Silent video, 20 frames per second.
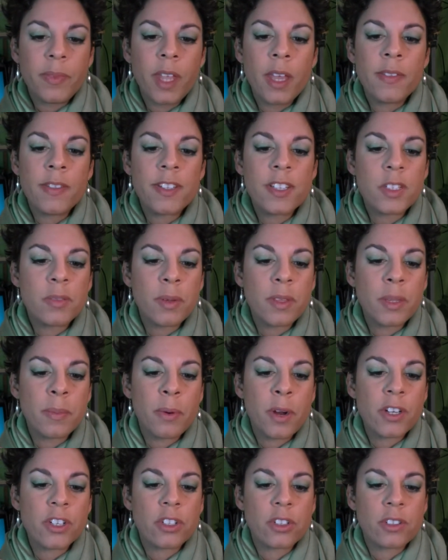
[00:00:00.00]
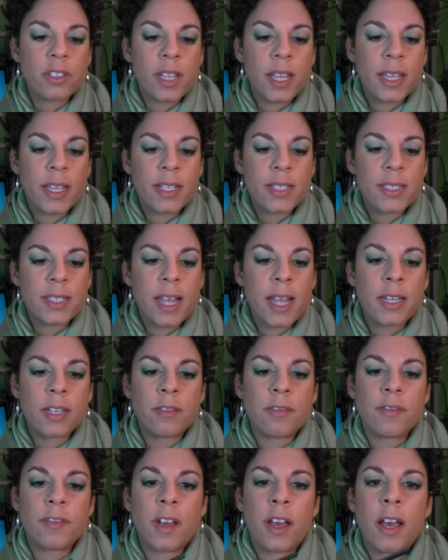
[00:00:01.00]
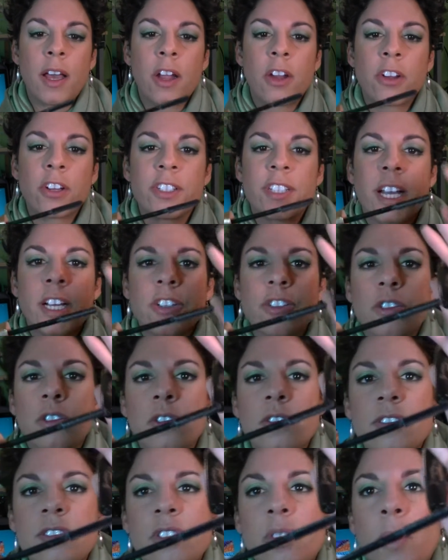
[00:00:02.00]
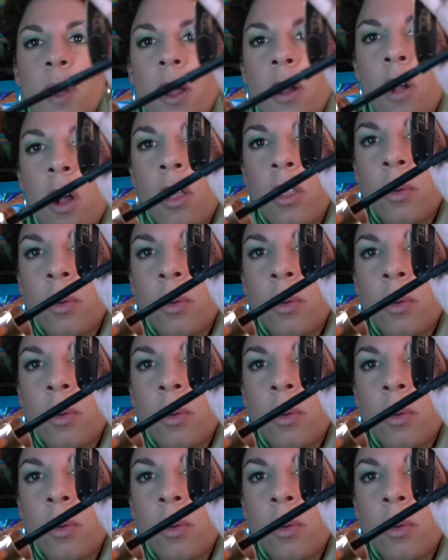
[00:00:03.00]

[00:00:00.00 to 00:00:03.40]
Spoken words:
This is what the brush looks like. It's kind of architectural, square all